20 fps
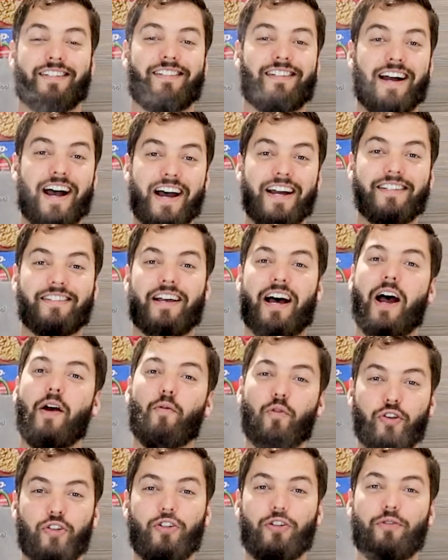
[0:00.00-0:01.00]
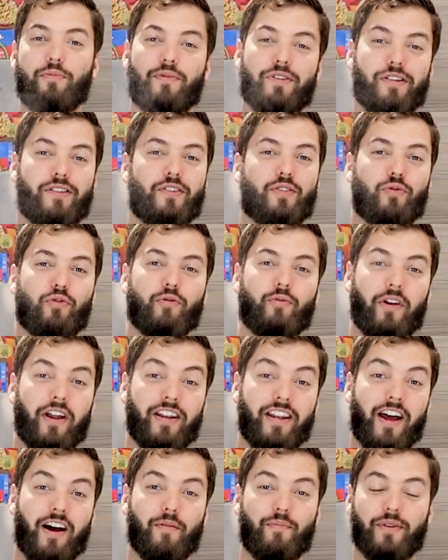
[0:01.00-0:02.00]
Guys, I wish you could be in this room
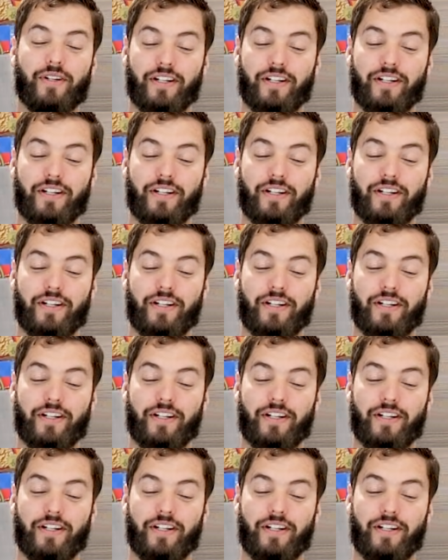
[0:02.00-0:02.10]
right now